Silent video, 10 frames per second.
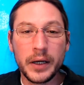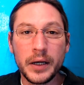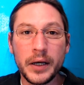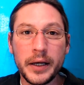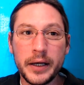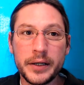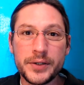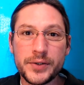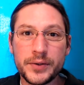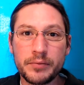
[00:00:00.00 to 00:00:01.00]

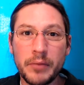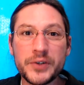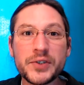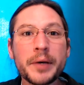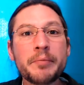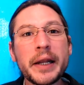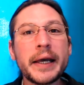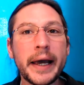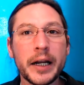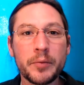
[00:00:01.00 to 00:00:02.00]
is, much like many
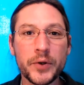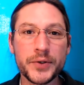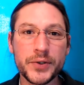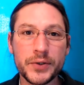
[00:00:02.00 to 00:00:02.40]
animals,